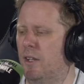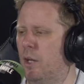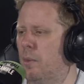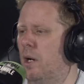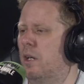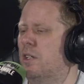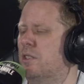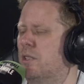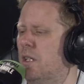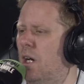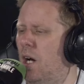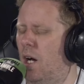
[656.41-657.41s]
it though, Mark. Do you
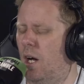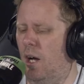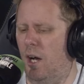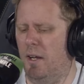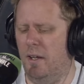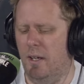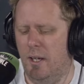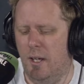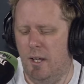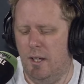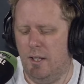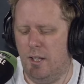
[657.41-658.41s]
think? I, I
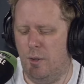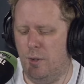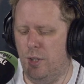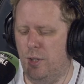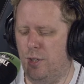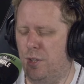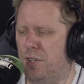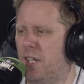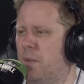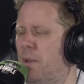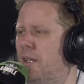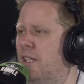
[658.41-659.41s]
you, know, you, you,
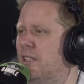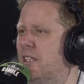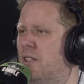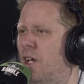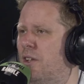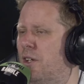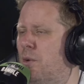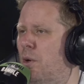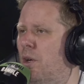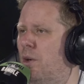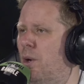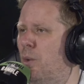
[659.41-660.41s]
think about these things like the
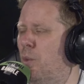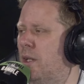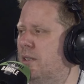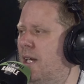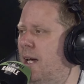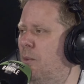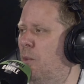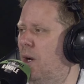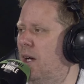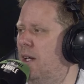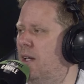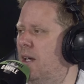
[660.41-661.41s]
quote unquote West Ham
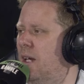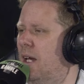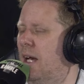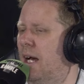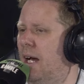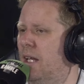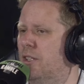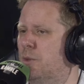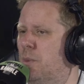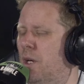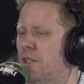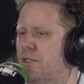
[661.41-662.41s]
way mm. and
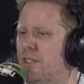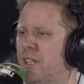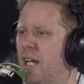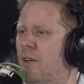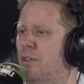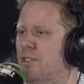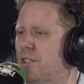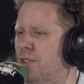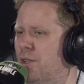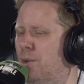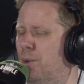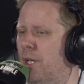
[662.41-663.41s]
Spurs To Dare Is To
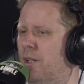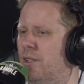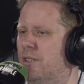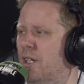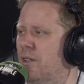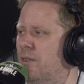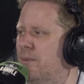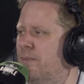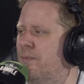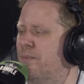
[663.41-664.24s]
Do. Well, I said they stuff. believe